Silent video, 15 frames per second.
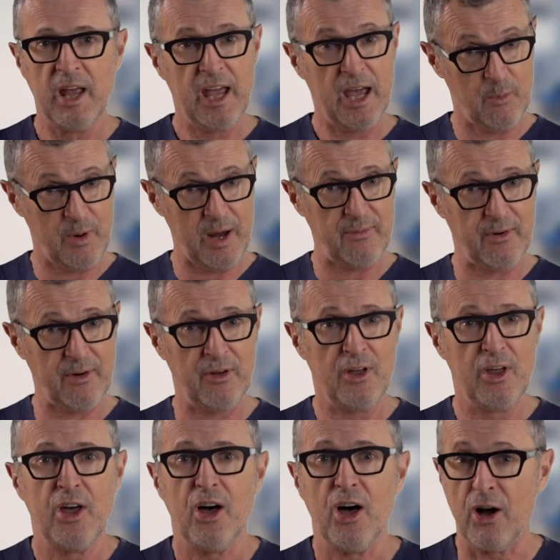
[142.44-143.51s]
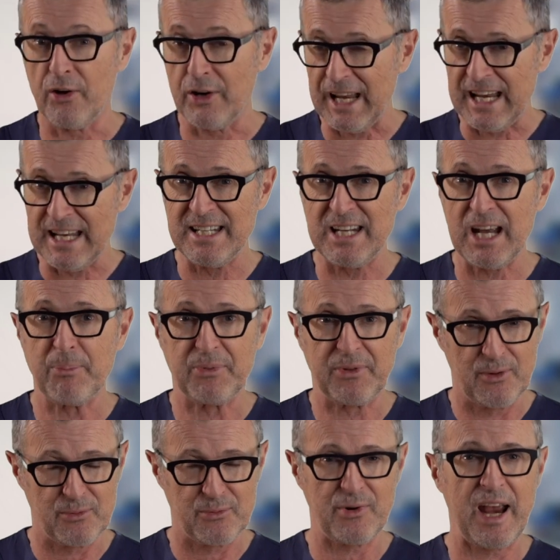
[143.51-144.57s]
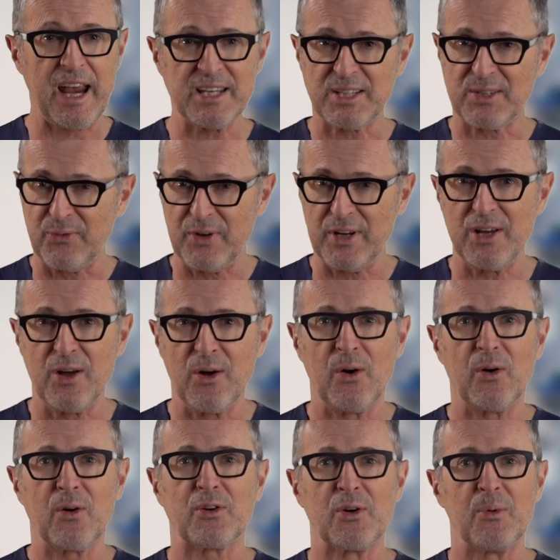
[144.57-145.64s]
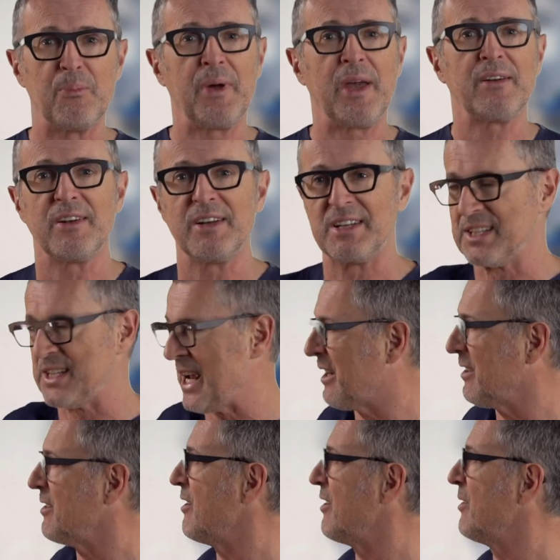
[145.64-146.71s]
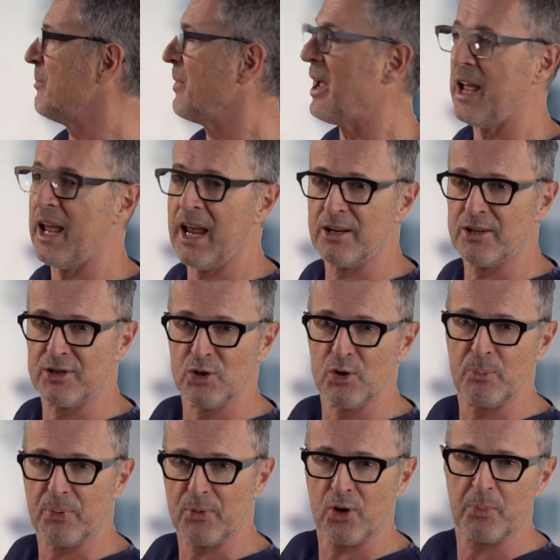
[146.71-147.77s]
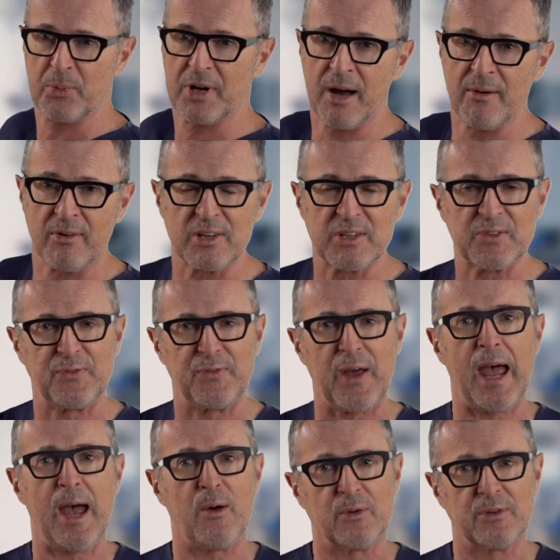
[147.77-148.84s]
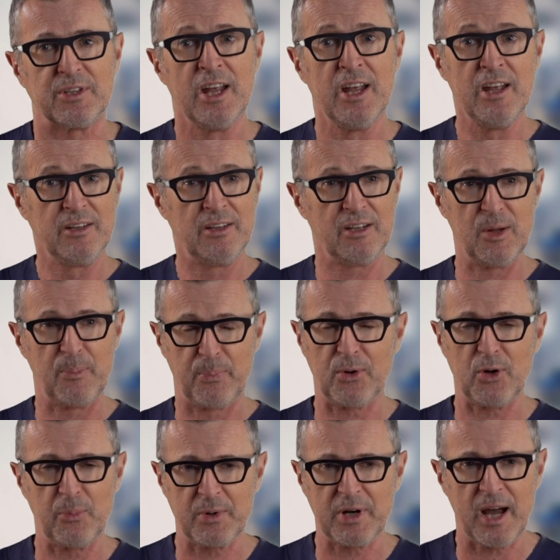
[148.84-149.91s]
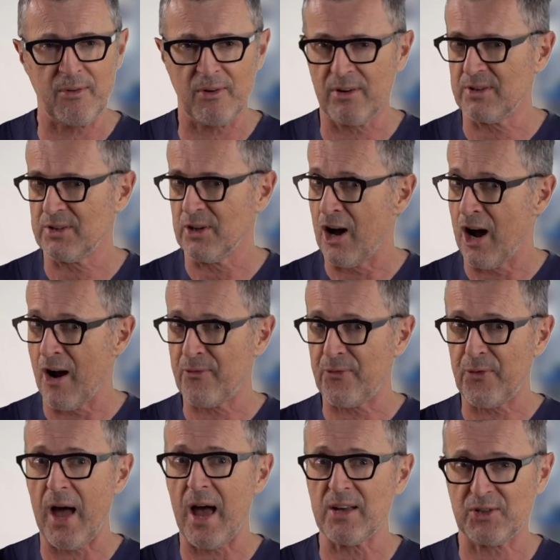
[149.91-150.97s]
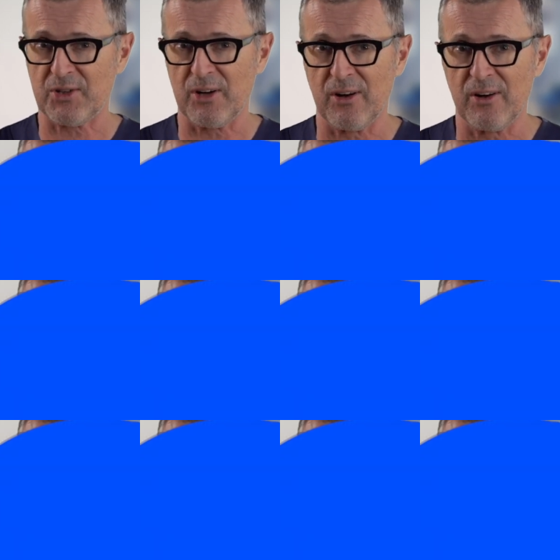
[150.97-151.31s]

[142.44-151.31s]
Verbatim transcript: However, our in-depth race video comparing Tegaderm and two probe covers found that the probe covers are faster,